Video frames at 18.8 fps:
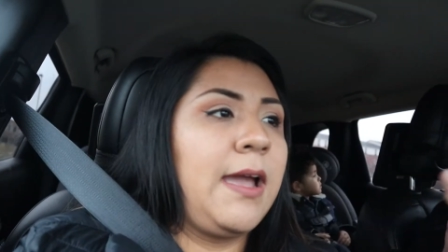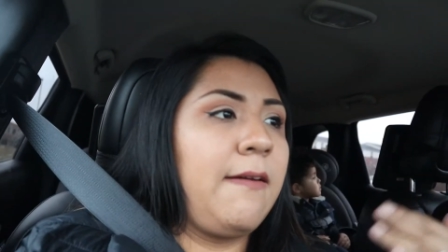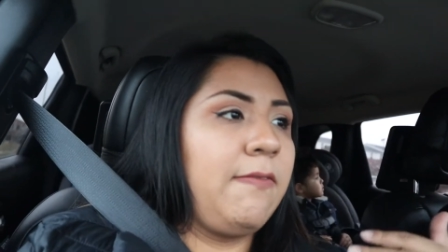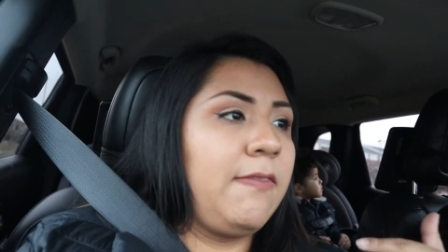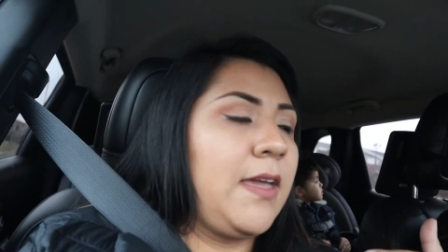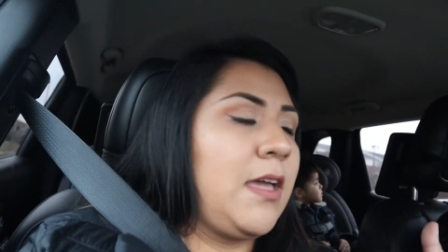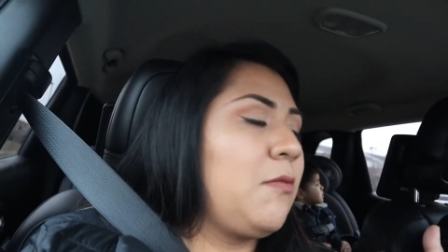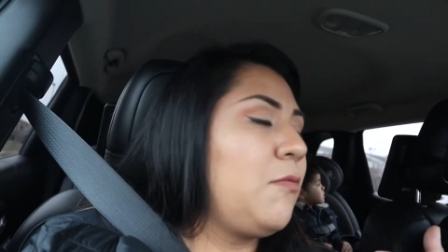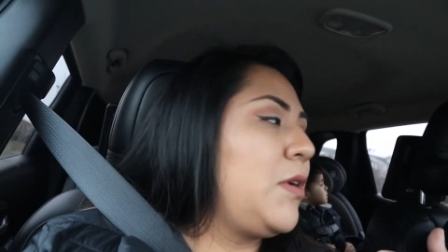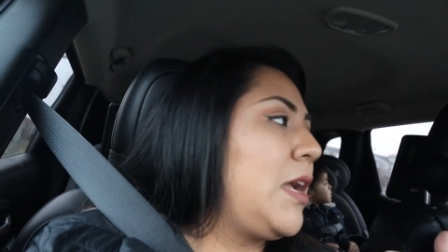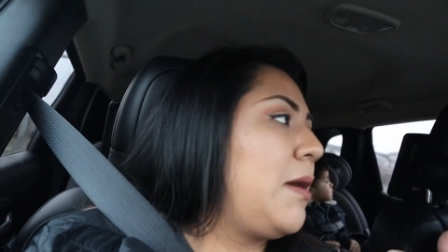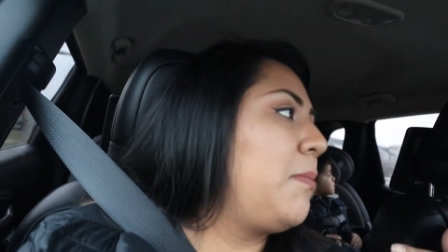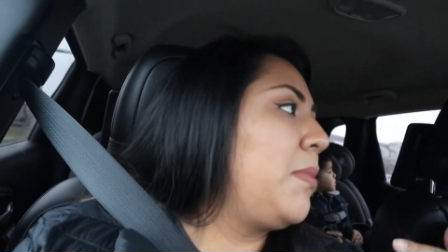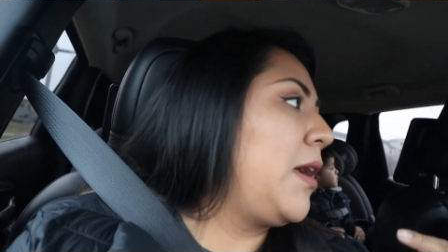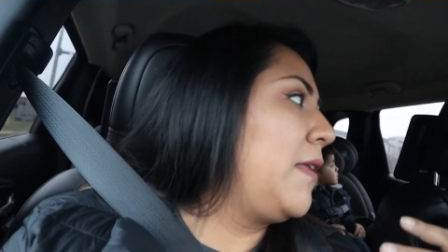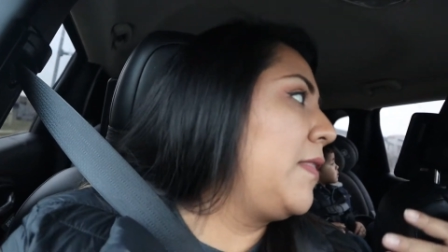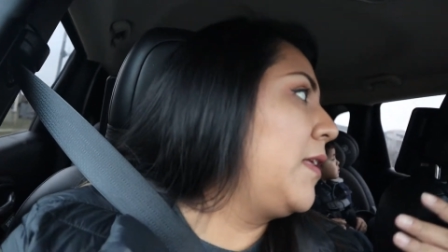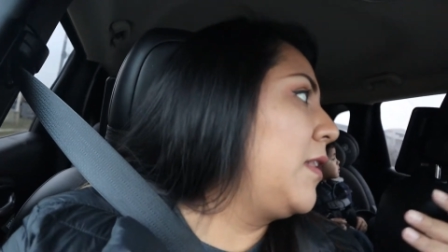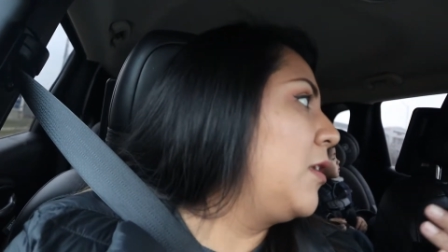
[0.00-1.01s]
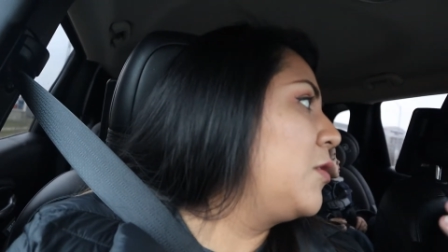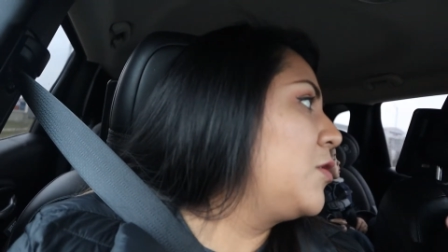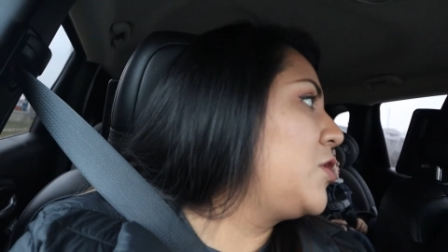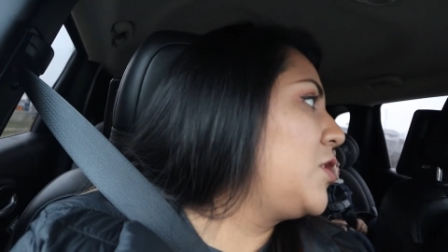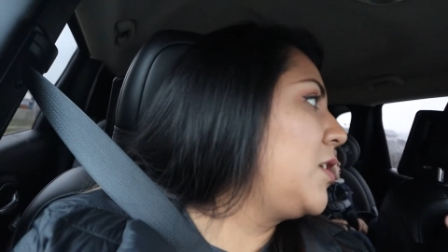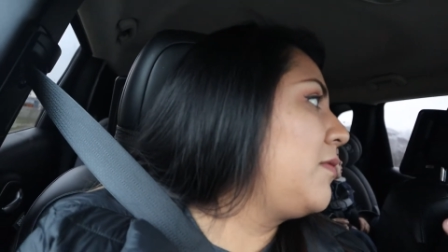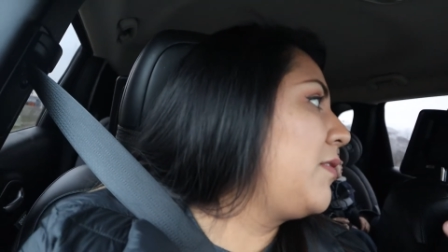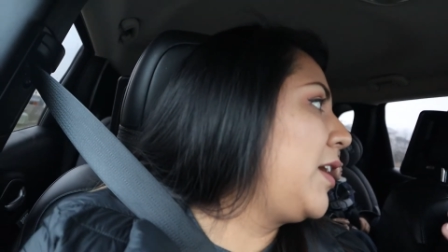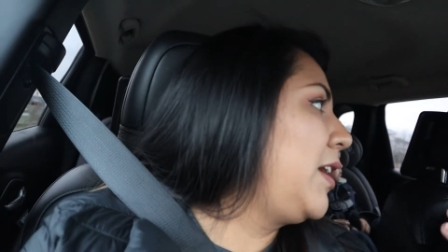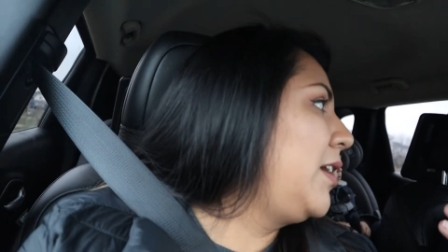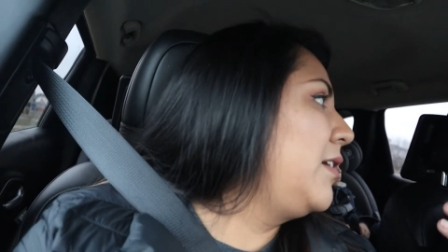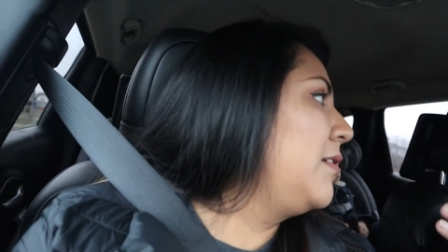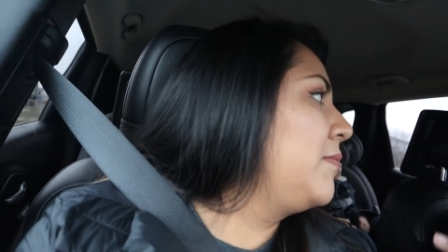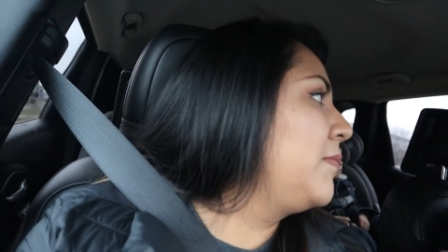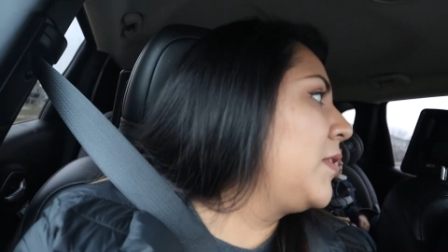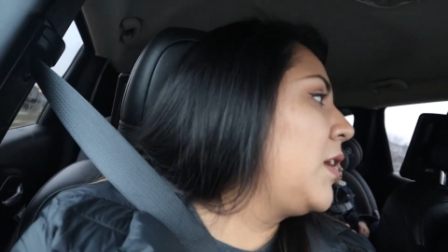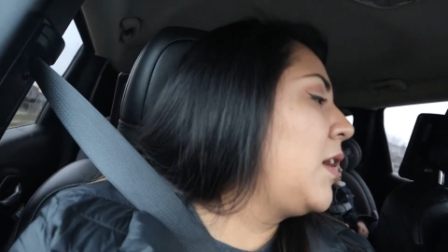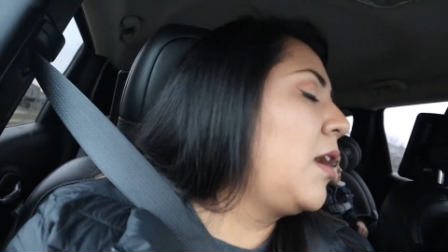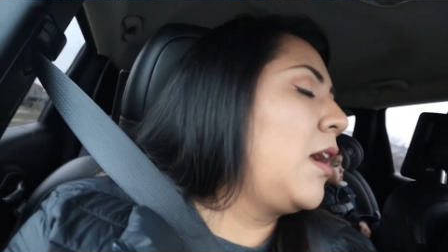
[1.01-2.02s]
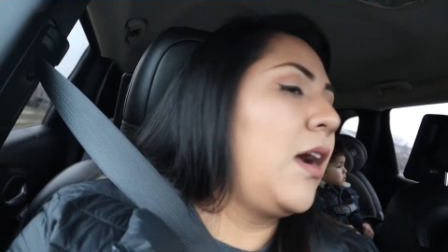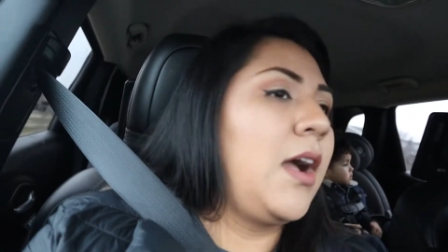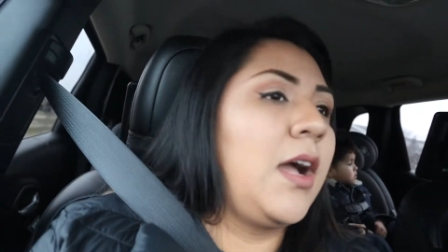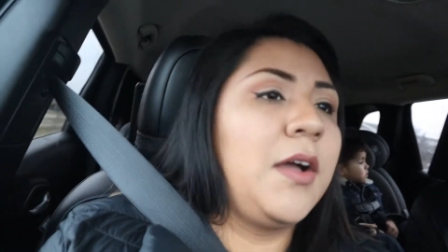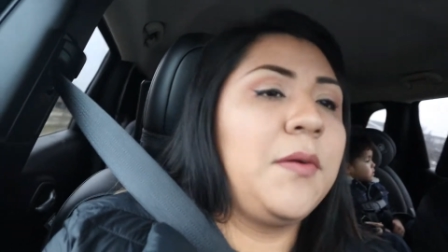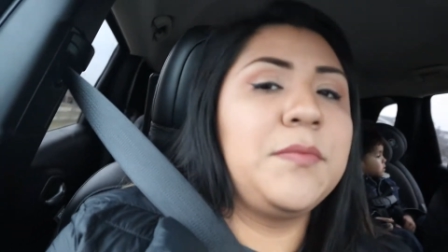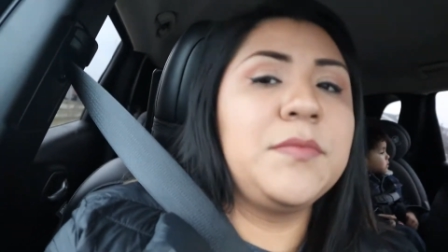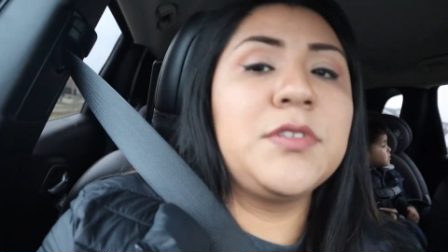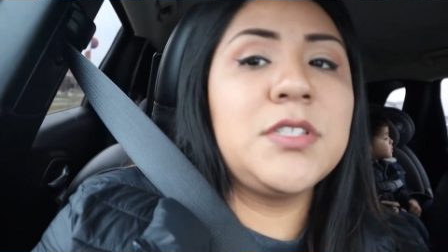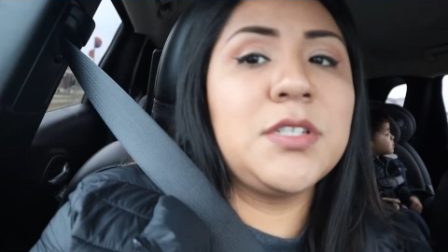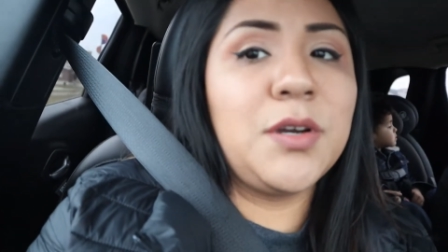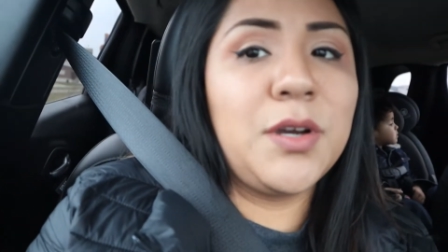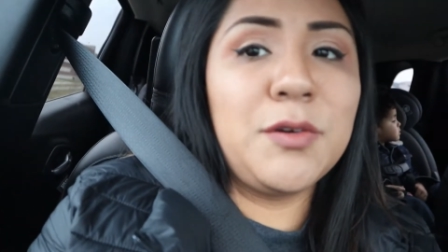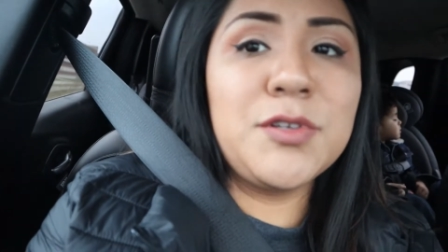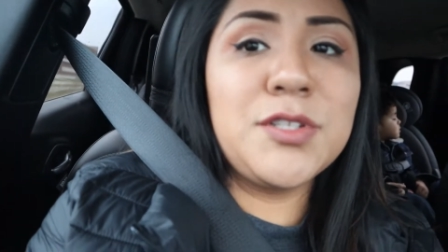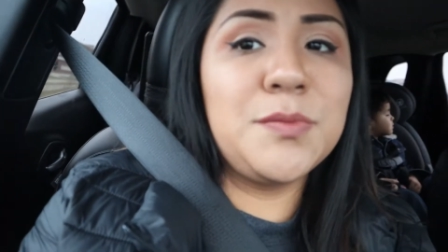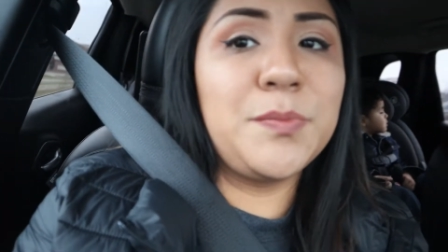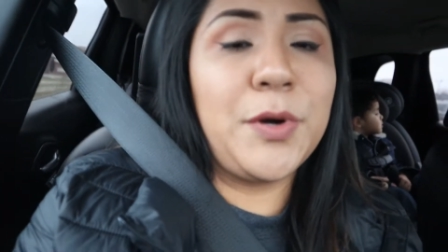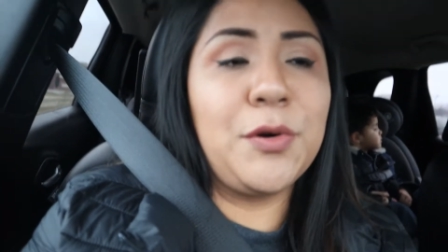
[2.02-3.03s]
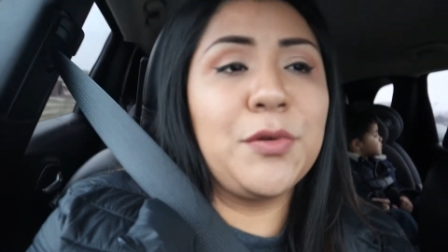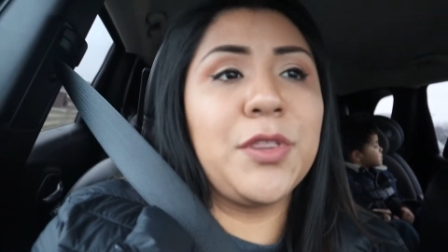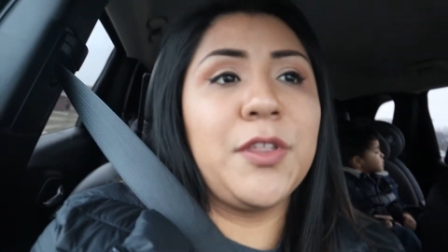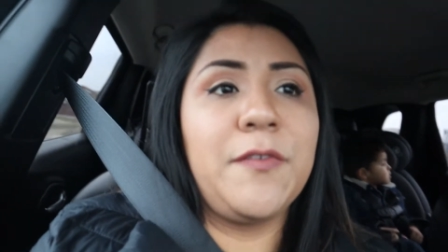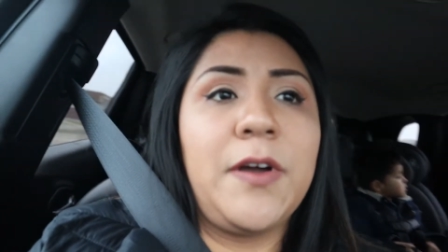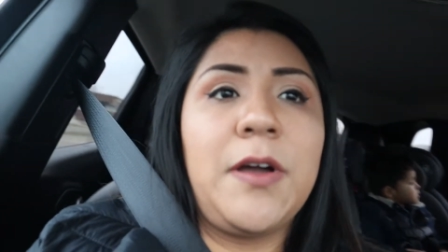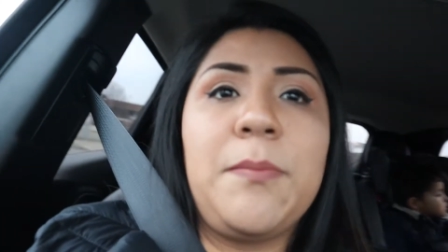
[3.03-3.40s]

and then we apply the lotion, right? Um, so it was both of